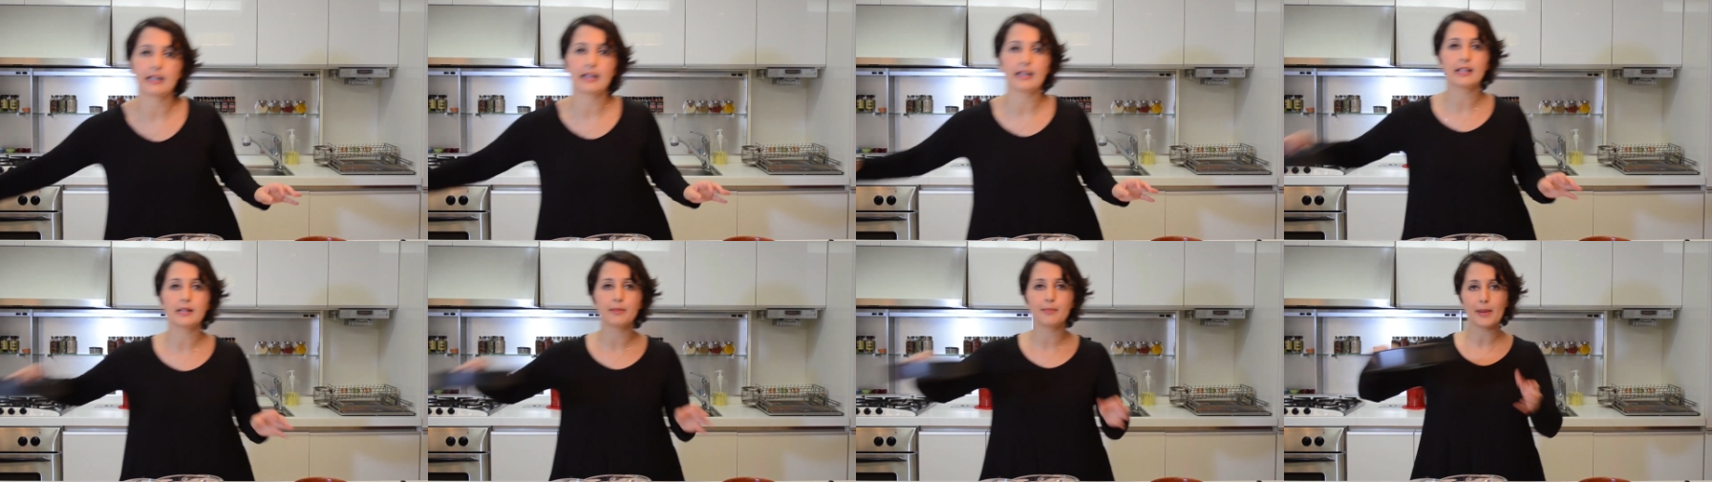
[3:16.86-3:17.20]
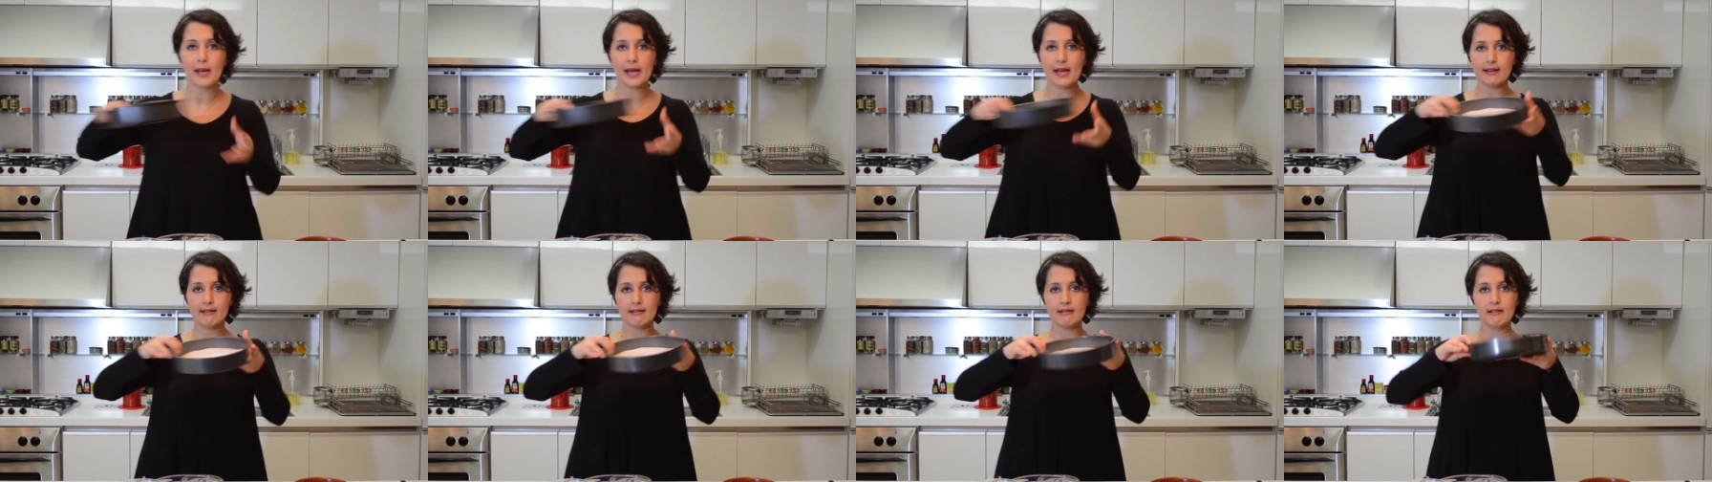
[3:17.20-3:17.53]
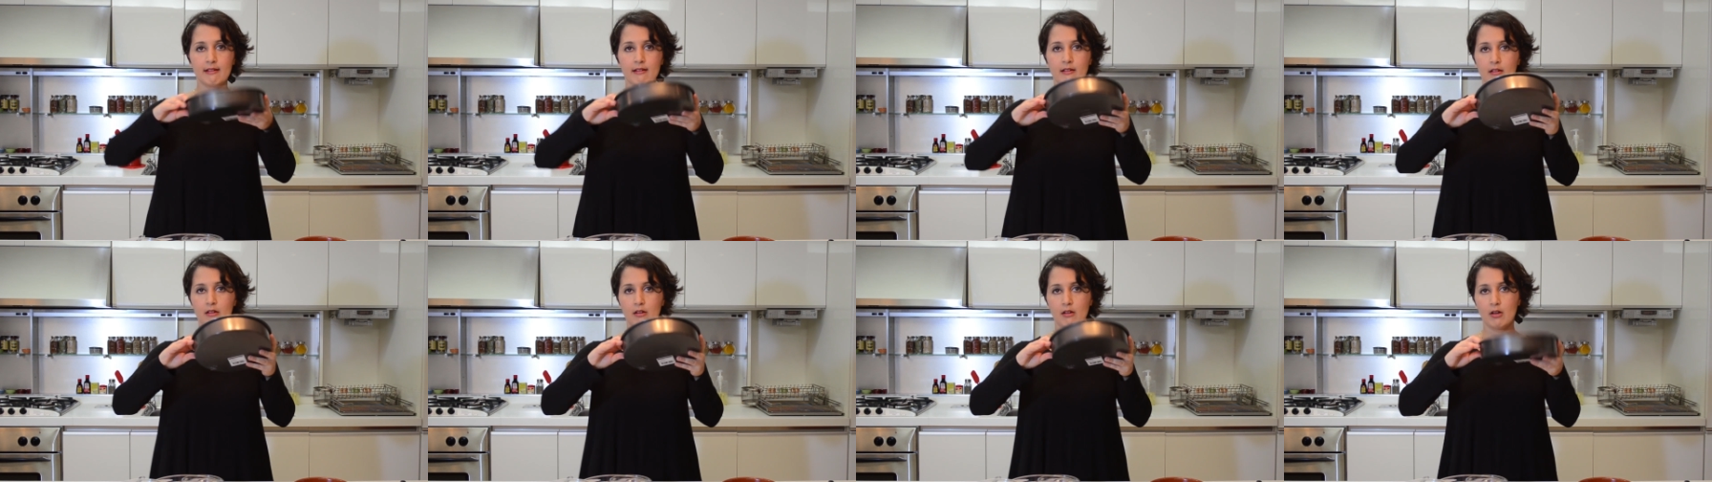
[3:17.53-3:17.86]
cake pan,
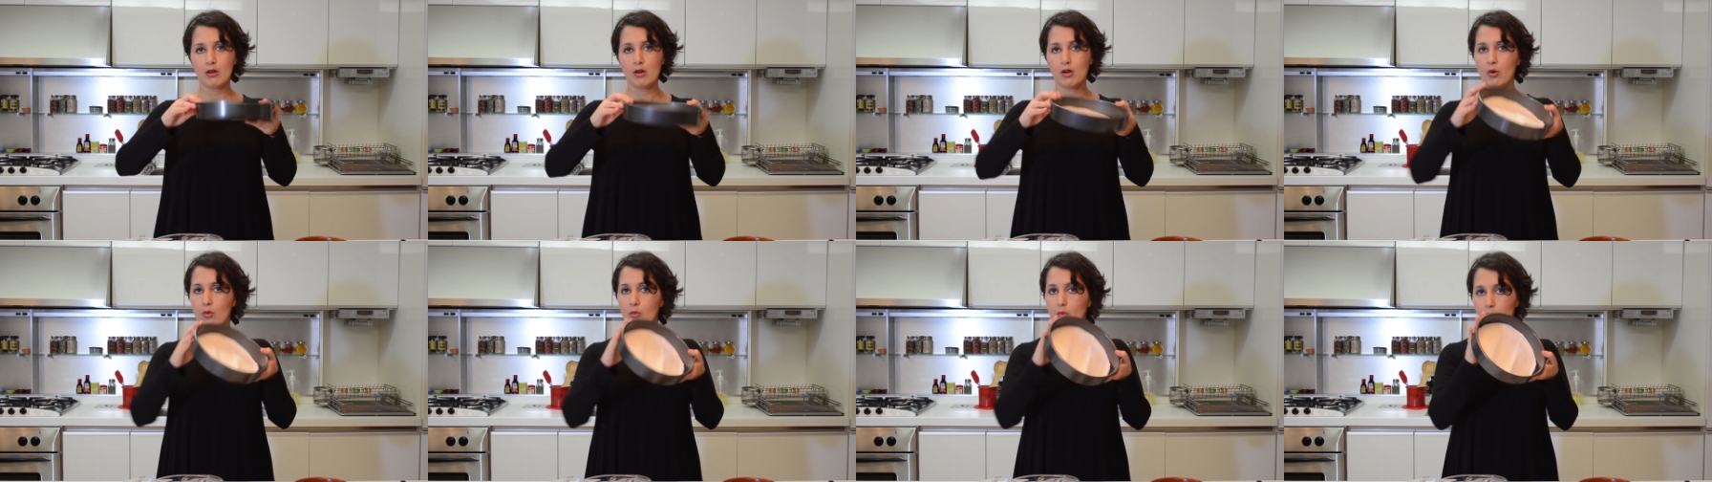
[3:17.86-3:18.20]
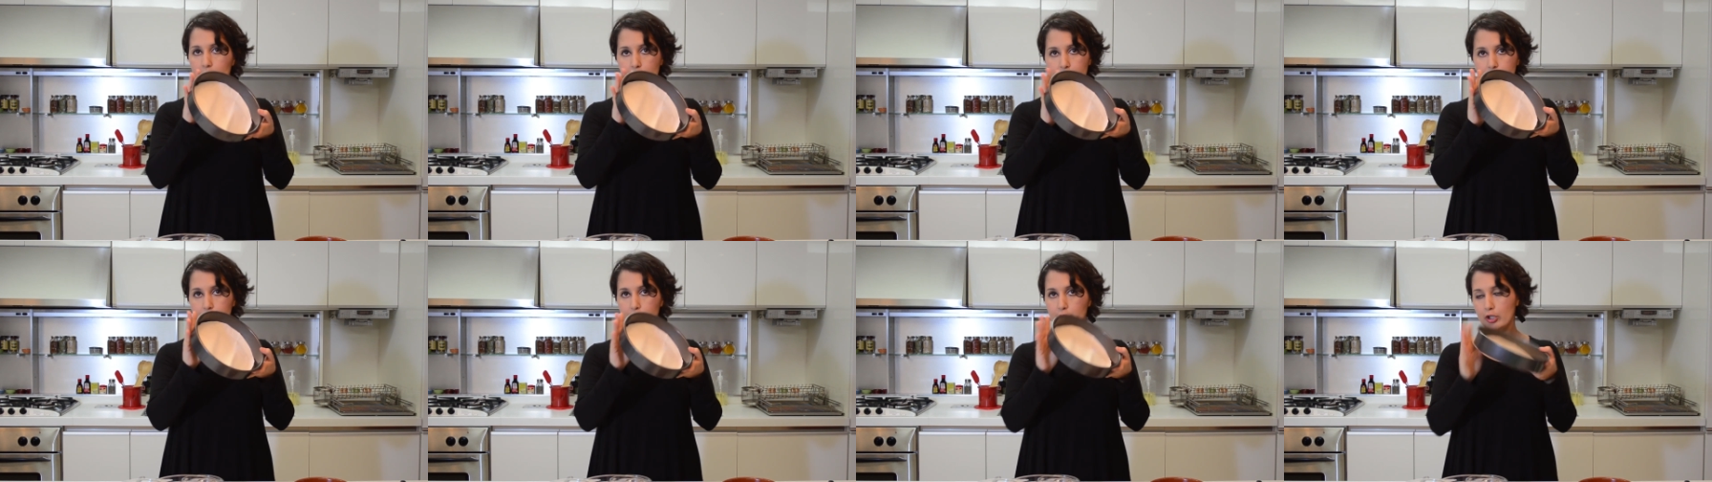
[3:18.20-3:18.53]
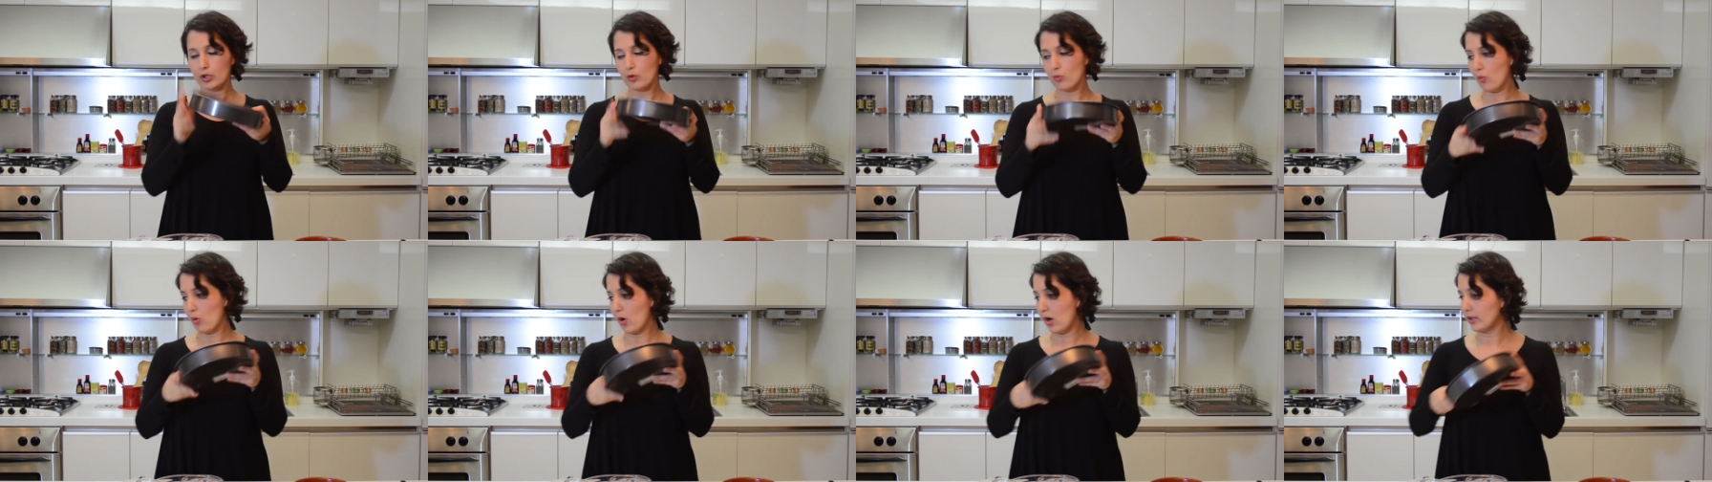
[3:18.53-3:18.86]
whatever
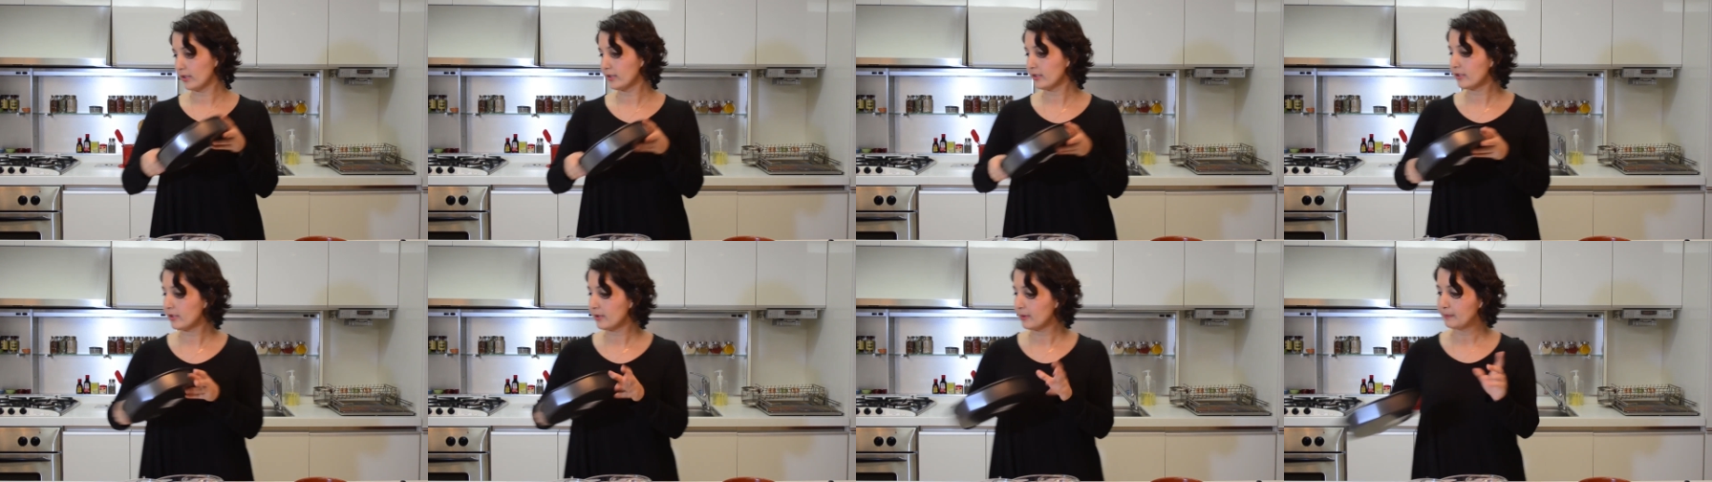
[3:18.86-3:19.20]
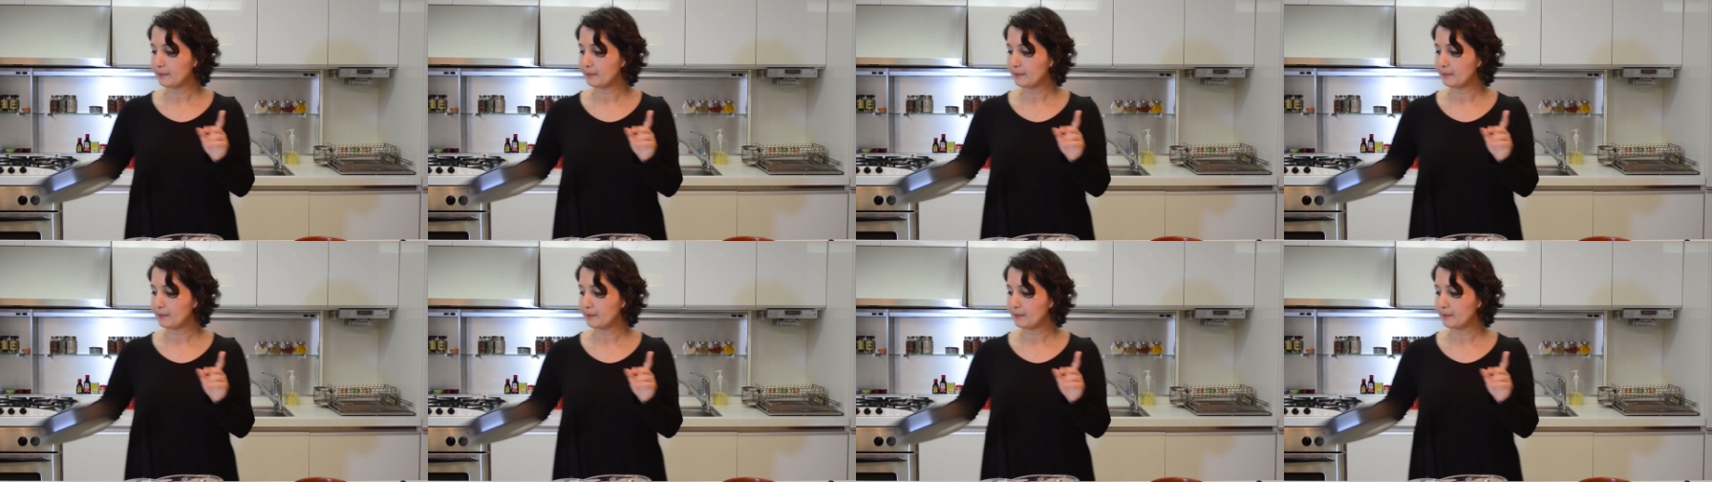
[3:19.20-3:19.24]
you want.